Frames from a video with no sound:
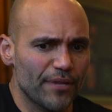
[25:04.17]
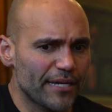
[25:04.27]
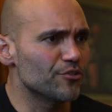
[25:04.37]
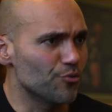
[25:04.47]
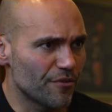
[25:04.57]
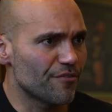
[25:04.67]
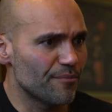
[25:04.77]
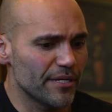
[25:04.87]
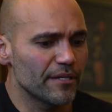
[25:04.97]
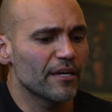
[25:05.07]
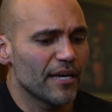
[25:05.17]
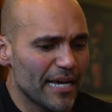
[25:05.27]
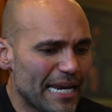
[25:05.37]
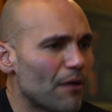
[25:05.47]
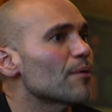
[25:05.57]
that can do it for me,
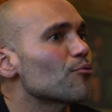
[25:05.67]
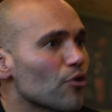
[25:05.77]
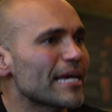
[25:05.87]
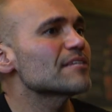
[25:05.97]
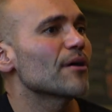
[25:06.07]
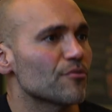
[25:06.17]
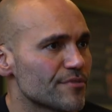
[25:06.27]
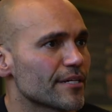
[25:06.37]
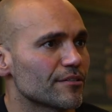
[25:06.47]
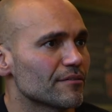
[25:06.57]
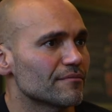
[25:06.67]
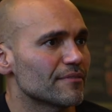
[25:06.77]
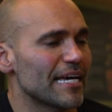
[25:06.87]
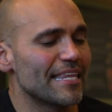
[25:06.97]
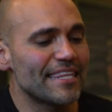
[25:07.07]
and I want to broadcast my own signal.
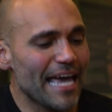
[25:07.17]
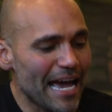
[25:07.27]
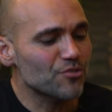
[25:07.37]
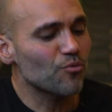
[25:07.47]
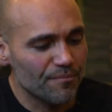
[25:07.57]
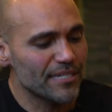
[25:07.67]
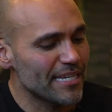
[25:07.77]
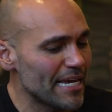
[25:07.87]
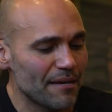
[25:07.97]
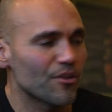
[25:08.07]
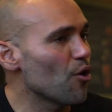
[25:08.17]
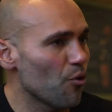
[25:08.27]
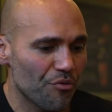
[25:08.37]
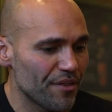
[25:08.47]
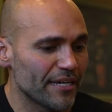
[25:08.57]
Wow. And that's what became the
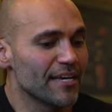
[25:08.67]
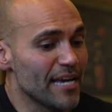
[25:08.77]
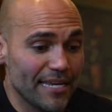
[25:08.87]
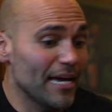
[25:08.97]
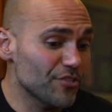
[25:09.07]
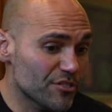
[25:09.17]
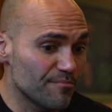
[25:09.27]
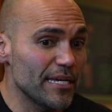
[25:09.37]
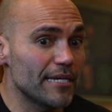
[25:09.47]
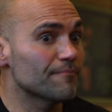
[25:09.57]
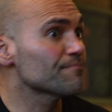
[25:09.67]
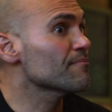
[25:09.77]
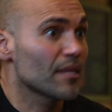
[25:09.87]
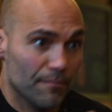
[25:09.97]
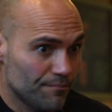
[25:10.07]
whole thing. And not just me,
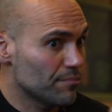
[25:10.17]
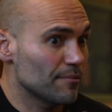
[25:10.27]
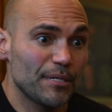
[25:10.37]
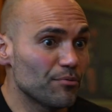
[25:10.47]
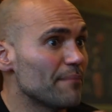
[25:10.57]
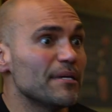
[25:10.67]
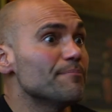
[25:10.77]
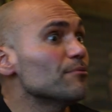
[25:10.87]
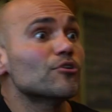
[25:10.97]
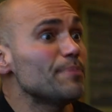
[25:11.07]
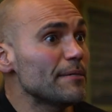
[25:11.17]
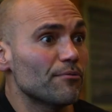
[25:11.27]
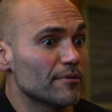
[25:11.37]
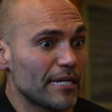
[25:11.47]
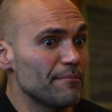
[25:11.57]
people I meet, good
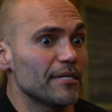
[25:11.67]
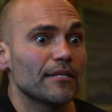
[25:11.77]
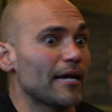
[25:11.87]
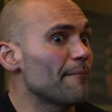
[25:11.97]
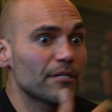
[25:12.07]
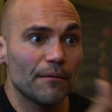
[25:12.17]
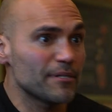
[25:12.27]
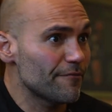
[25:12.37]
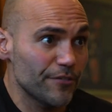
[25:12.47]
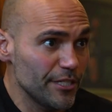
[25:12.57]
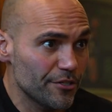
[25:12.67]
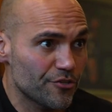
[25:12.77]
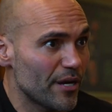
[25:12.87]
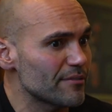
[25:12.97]
people that I meet. Like, I've been coming here for years, right?